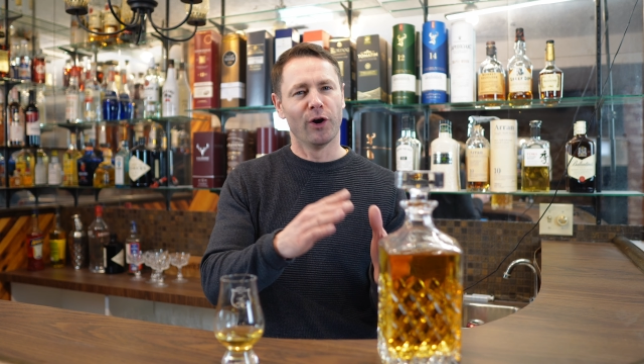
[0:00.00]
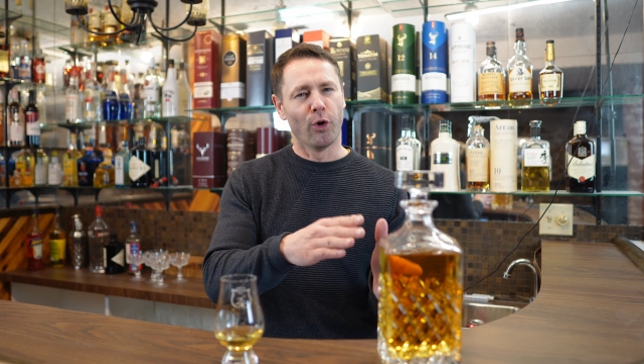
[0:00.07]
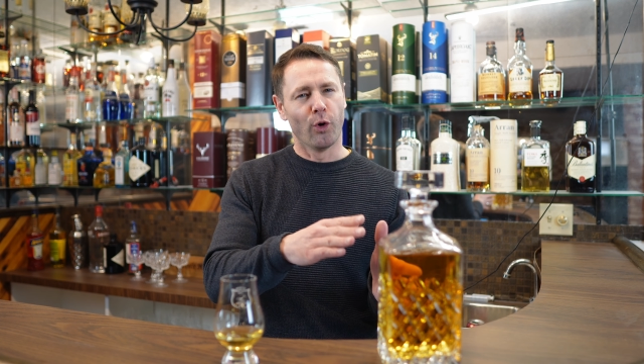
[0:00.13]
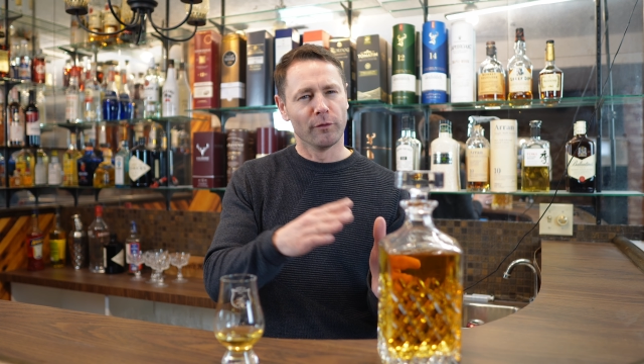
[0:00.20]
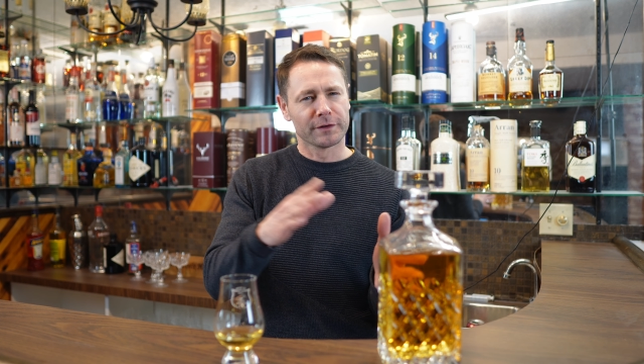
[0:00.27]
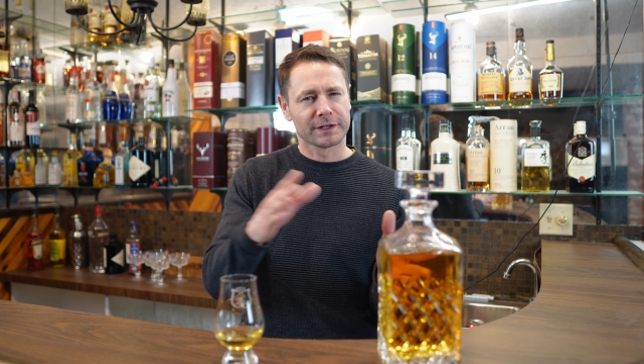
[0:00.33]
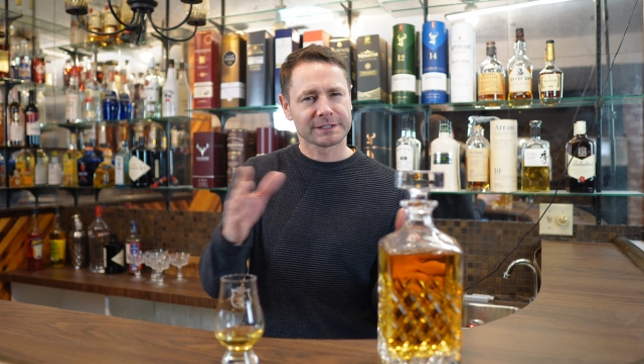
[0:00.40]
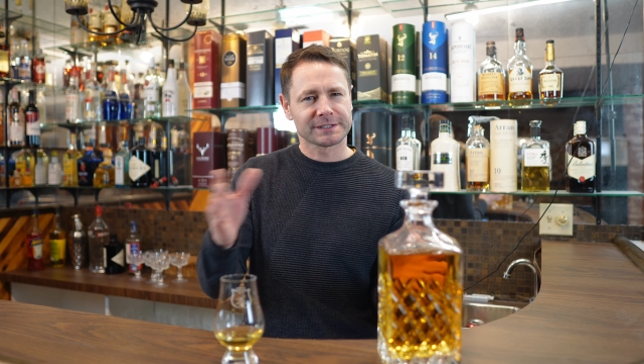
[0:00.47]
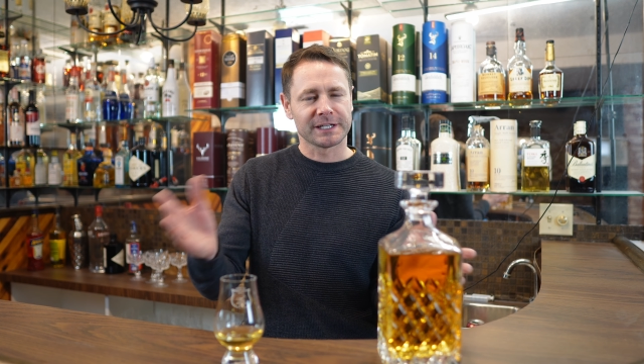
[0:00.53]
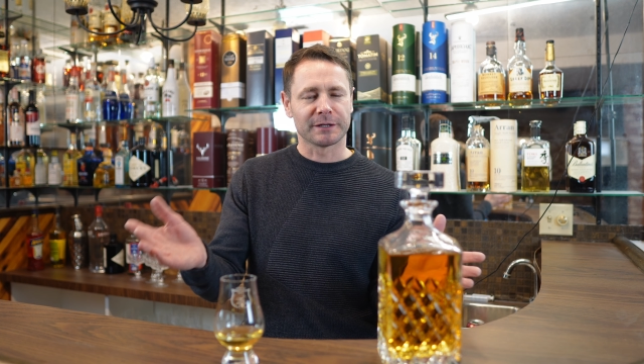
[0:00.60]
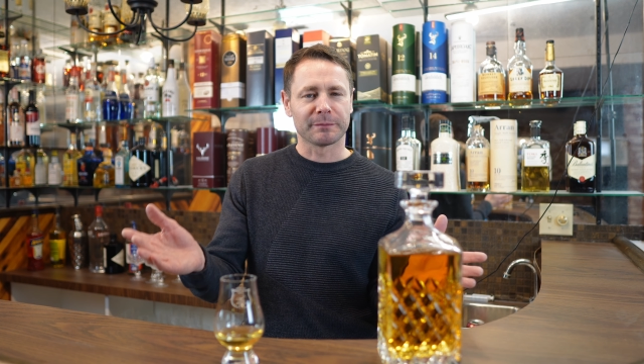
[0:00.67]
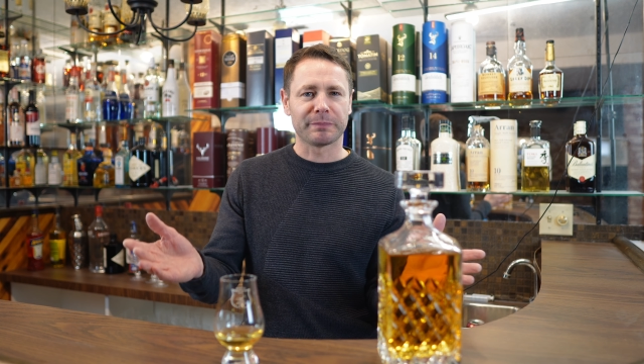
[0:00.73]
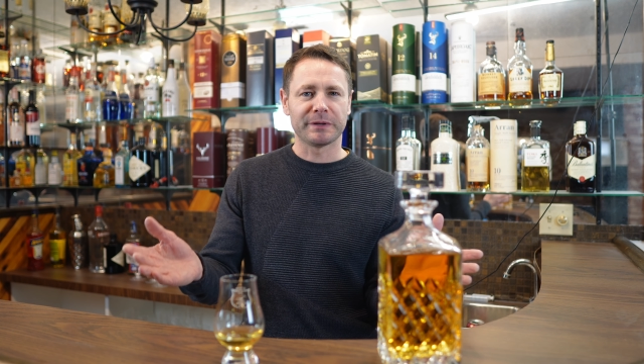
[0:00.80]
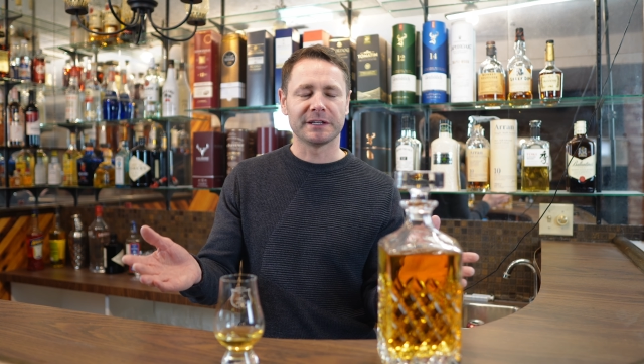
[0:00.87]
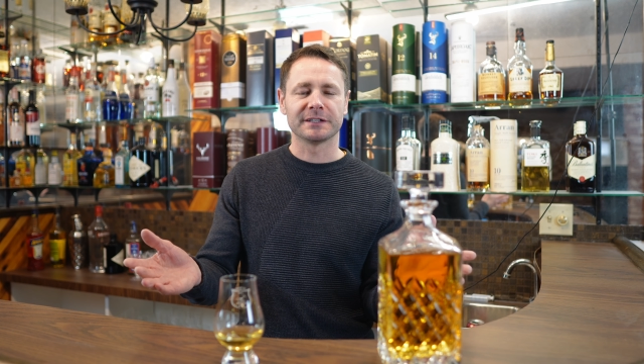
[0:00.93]
over a
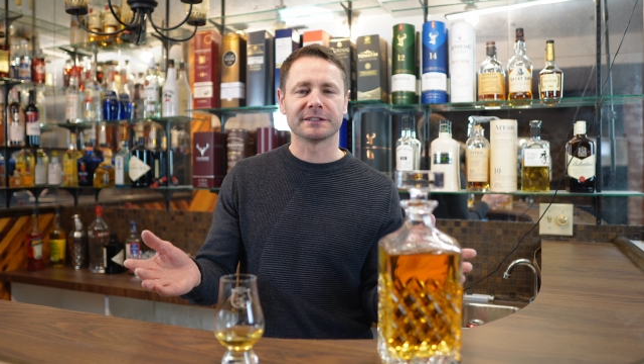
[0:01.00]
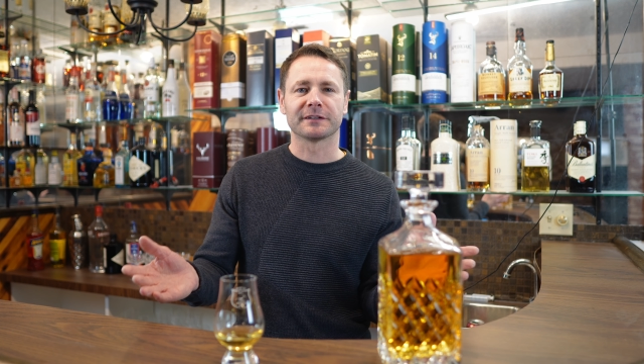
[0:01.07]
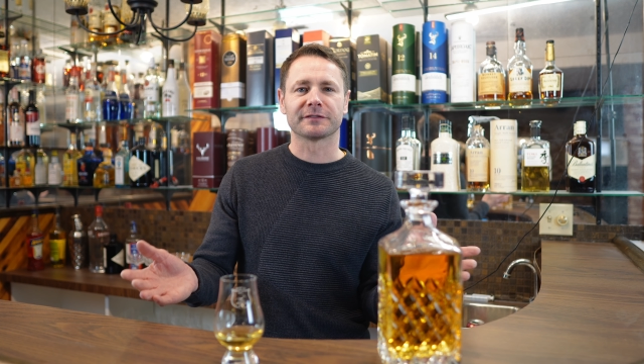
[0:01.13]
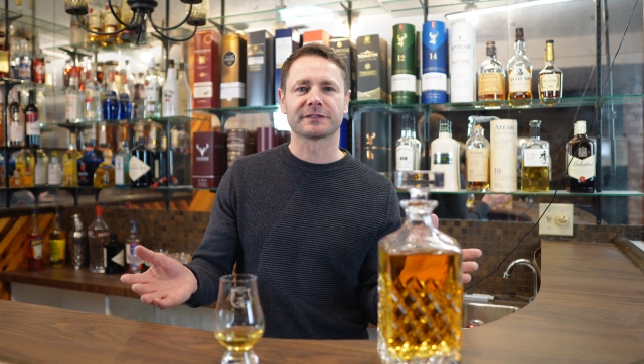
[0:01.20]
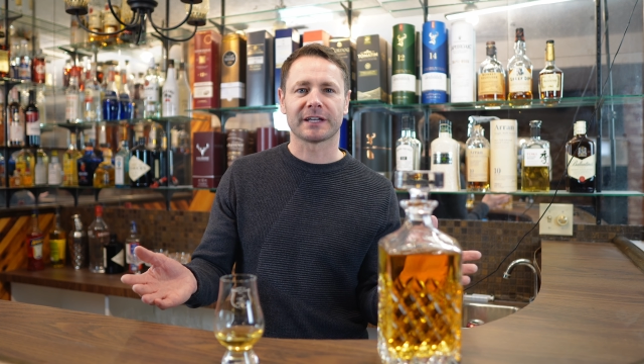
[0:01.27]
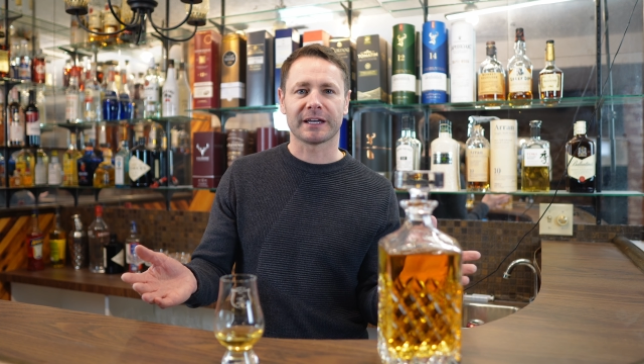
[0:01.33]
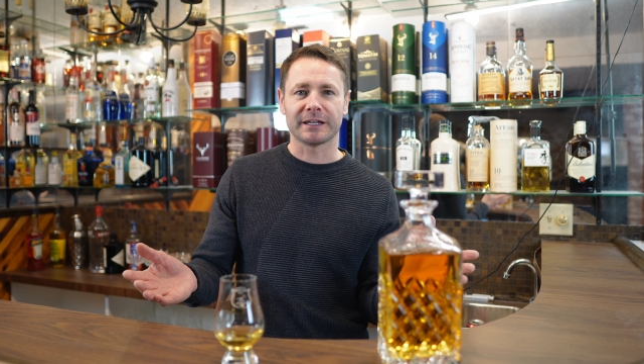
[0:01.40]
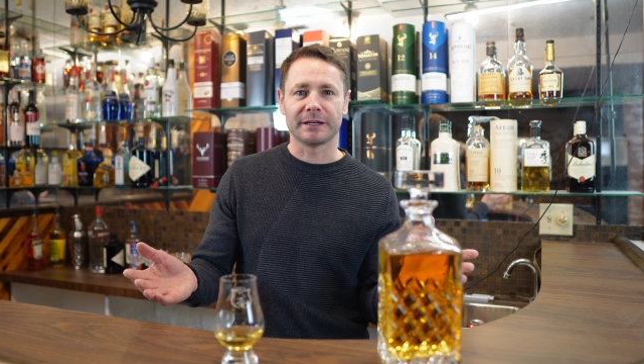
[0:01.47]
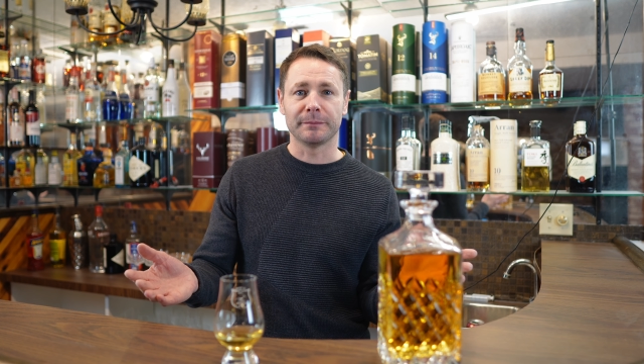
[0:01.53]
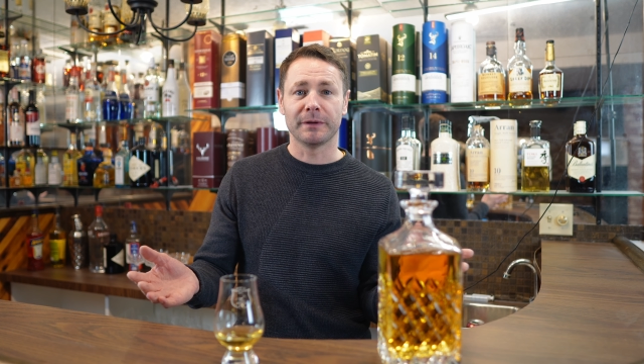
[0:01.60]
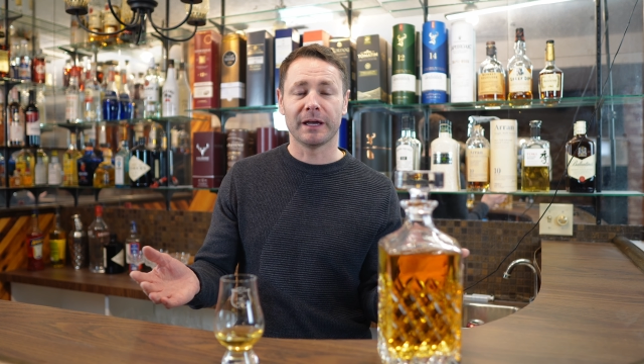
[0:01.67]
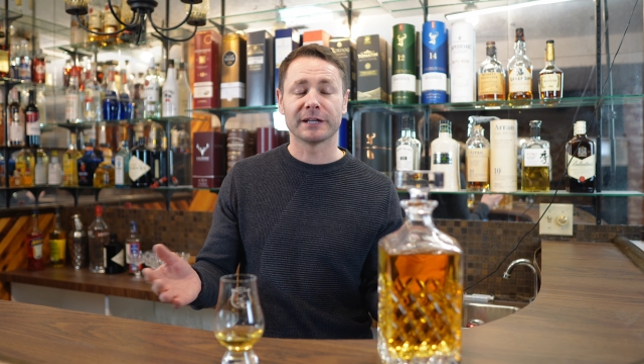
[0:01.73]
certain period of time,